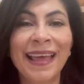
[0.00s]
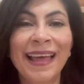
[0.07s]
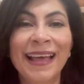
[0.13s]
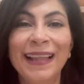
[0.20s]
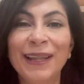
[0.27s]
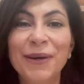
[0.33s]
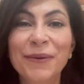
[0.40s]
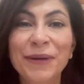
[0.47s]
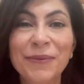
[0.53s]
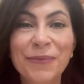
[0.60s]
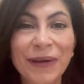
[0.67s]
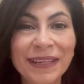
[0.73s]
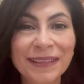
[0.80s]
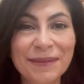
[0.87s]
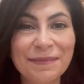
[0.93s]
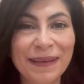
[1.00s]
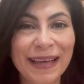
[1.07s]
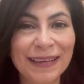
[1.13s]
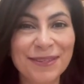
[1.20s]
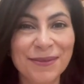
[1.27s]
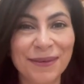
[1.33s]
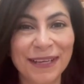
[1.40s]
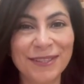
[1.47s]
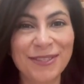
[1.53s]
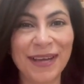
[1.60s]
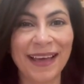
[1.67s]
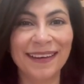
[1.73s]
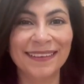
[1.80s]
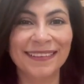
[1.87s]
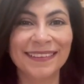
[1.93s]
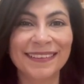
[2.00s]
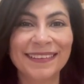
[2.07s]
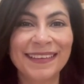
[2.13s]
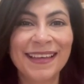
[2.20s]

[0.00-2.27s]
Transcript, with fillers: Hello and welcome back to our channel.